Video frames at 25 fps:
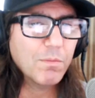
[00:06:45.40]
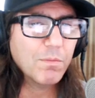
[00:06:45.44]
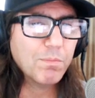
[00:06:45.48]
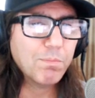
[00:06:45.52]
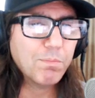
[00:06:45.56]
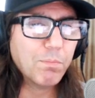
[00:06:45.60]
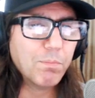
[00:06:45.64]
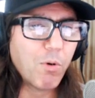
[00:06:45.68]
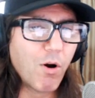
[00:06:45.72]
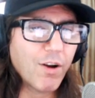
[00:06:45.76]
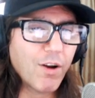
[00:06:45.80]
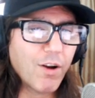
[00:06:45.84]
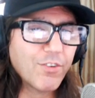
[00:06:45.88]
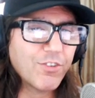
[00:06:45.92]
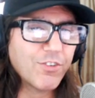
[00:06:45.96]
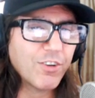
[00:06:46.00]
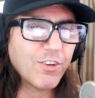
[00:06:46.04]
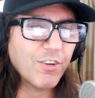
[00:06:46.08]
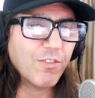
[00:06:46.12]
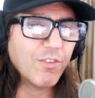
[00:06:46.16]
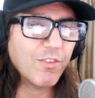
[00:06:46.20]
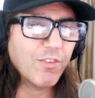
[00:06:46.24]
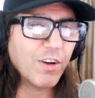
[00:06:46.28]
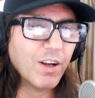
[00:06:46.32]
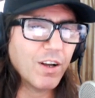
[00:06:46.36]
Parts
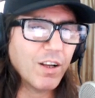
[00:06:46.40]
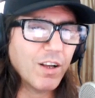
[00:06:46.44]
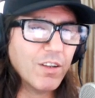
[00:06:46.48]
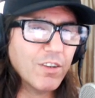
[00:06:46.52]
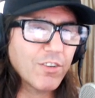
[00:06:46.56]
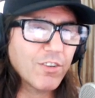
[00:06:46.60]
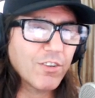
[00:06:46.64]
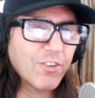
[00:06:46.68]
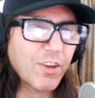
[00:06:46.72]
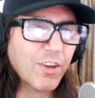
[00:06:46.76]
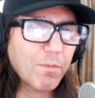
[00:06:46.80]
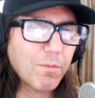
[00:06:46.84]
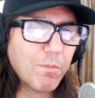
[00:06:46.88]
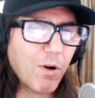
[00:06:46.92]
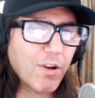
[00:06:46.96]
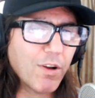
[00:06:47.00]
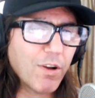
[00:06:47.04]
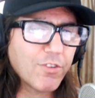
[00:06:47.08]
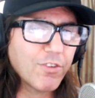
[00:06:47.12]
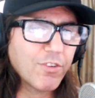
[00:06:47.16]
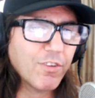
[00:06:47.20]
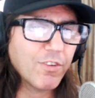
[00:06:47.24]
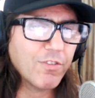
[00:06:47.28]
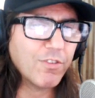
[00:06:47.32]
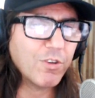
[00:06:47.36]
of, uh, looks like
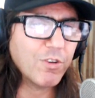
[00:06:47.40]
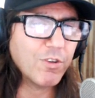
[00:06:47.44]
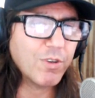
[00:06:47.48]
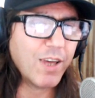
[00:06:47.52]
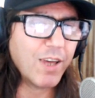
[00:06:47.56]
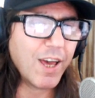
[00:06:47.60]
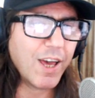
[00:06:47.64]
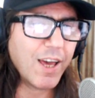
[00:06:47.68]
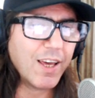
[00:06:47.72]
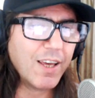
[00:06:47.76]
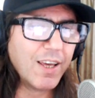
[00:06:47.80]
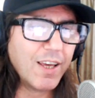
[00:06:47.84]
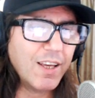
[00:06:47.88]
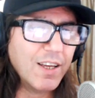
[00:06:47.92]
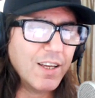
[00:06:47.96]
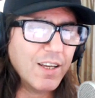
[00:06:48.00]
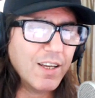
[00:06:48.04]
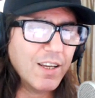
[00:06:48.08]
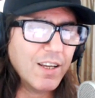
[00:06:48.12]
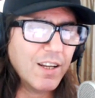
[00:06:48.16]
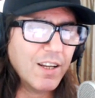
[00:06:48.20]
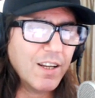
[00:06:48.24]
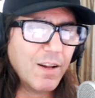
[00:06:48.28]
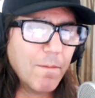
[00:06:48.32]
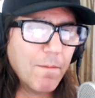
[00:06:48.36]
parts of UK,
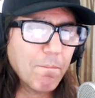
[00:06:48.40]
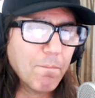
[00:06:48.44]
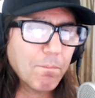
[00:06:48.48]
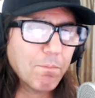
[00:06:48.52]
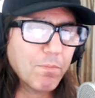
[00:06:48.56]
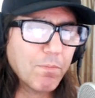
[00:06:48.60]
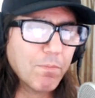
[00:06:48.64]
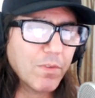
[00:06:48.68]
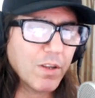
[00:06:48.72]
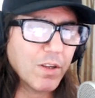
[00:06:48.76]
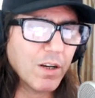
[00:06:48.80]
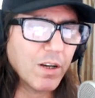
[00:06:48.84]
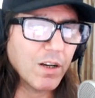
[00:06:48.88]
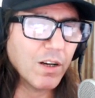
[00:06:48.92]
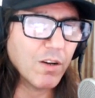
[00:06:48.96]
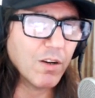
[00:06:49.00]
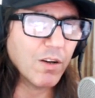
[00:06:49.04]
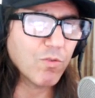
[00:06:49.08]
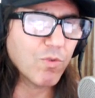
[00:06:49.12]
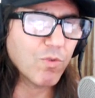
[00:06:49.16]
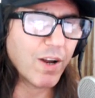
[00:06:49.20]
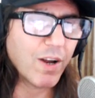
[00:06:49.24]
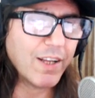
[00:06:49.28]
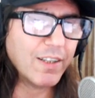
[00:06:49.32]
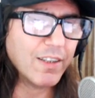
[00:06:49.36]
uh,
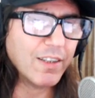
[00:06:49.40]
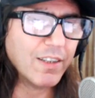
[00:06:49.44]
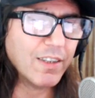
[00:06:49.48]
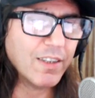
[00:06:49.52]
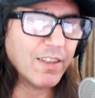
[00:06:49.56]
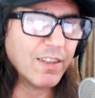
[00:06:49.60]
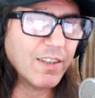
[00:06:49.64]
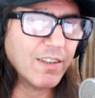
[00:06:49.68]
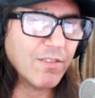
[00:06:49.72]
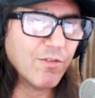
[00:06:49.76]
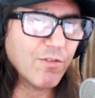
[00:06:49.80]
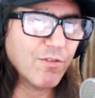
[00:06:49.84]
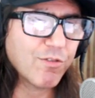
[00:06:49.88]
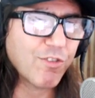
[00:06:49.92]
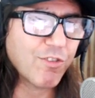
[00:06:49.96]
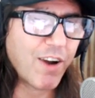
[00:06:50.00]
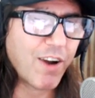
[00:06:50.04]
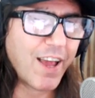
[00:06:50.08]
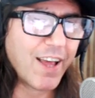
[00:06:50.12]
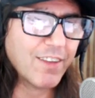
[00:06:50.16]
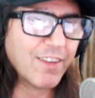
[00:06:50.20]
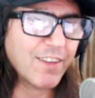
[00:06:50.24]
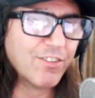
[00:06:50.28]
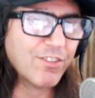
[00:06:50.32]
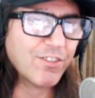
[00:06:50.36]
right in
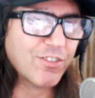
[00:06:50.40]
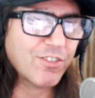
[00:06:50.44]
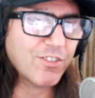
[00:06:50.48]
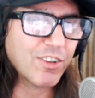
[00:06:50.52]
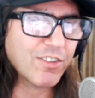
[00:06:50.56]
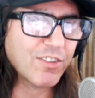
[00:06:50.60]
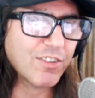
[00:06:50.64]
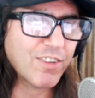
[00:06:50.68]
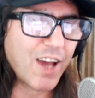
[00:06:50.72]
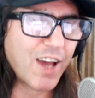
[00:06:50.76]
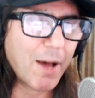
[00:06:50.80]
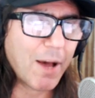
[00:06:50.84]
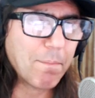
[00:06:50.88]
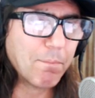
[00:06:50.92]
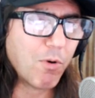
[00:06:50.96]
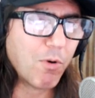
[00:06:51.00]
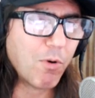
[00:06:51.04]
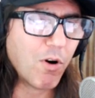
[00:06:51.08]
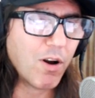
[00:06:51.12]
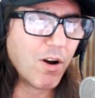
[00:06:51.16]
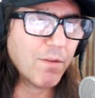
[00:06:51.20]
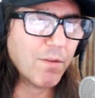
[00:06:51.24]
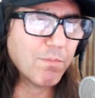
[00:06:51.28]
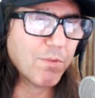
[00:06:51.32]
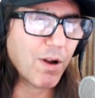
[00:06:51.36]
France, the top
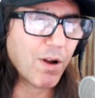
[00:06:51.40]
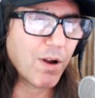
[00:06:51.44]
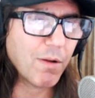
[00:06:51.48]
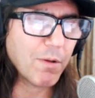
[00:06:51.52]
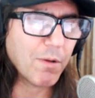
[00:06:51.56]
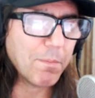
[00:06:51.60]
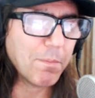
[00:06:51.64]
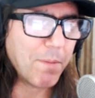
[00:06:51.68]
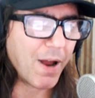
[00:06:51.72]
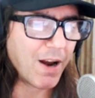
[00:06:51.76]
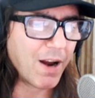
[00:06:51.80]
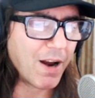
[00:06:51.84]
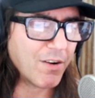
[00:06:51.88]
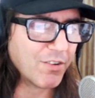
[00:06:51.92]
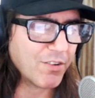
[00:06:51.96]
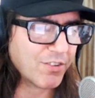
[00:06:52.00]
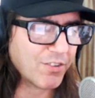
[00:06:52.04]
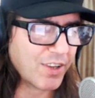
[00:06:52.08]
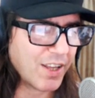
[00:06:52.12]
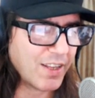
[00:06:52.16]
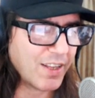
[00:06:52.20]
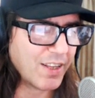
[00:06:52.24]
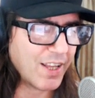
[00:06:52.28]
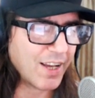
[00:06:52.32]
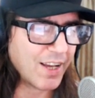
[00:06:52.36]
part, probably Paris
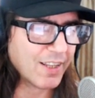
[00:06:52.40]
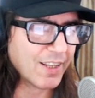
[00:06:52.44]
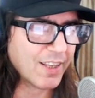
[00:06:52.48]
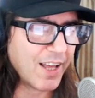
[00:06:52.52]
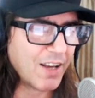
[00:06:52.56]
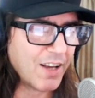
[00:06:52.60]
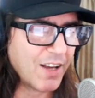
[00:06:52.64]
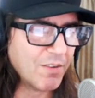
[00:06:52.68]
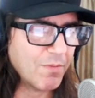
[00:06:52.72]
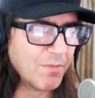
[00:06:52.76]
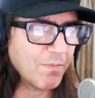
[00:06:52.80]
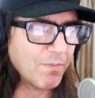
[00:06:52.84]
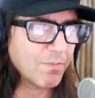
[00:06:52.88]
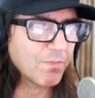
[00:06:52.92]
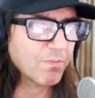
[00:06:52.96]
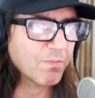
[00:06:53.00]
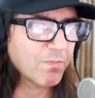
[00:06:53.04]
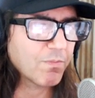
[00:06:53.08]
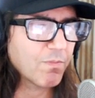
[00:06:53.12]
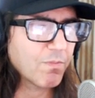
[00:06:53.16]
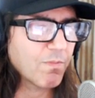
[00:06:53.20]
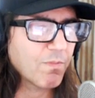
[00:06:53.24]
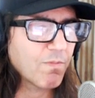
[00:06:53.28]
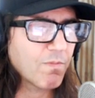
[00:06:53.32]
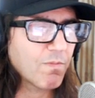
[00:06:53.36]
got knocked out.
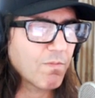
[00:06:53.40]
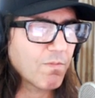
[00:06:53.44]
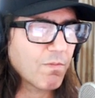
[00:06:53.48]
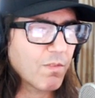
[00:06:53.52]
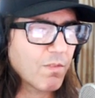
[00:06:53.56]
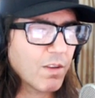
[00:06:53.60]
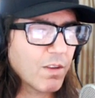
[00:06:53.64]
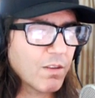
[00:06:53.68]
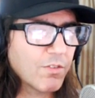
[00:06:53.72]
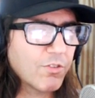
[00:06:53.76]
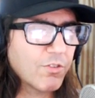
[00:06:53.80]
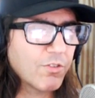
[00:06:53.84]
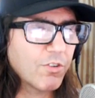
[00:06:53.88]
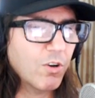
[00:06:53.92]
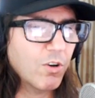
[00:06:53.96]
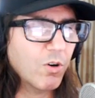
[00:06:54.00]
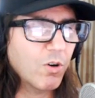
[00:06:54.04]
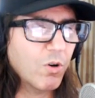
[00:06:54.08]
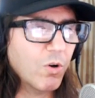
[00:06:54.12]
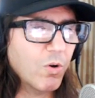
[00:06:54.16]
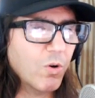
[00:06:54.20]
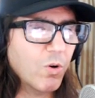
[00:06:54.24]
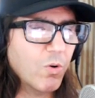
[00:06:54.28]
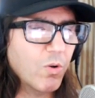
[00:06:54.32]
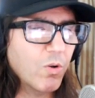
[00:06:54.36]

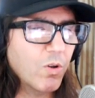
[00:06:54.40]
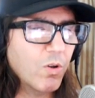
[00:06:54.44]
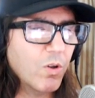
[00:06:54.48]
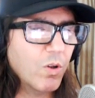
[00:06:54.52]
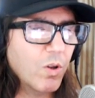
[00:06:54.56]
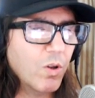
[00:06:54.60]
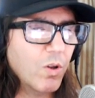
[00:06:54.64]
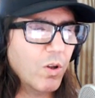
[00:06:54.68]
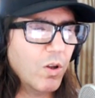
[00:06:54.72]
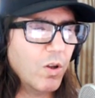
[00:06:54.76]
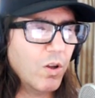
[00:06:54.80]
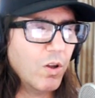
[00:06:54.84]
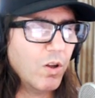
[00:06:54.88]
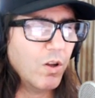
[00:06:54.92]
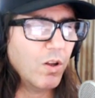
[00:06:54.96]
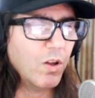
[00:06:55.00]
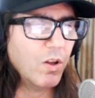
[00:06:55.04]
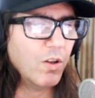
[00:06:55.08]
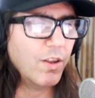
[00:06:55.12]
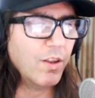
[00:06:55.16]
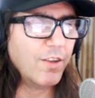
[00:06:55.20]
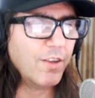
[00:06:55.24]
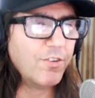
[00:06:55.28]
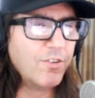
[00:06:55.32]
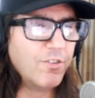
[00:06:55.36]
So,
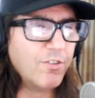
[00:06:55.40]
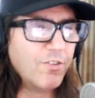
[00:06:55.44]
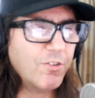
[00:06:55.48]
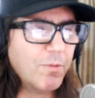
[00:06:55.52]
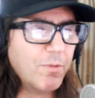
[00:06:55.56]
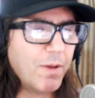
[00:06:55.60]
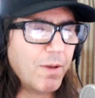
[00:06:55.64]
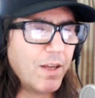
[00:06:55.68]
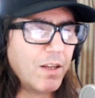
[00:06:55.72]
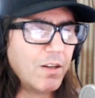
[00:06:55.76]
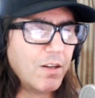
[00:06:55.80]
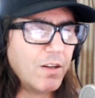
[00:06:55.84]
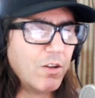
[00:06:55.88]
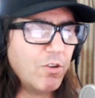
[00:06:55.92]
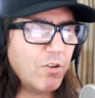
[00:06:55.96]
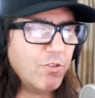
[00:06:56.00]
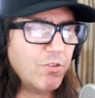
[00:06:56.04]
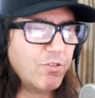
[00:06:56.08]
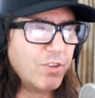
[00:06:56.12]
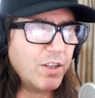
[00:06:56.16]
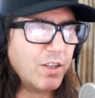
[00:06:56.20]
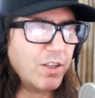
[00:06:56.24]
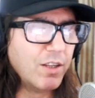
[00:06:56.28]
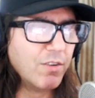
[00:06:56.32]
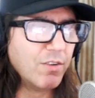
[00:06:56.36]
lessons about
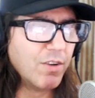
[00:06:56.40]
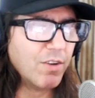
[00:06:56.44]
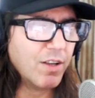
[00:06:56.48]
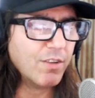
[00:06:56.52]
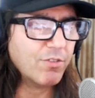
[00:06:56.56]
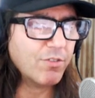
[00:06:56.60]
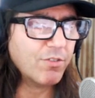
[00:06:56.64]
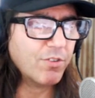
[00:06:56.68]
hosting, right?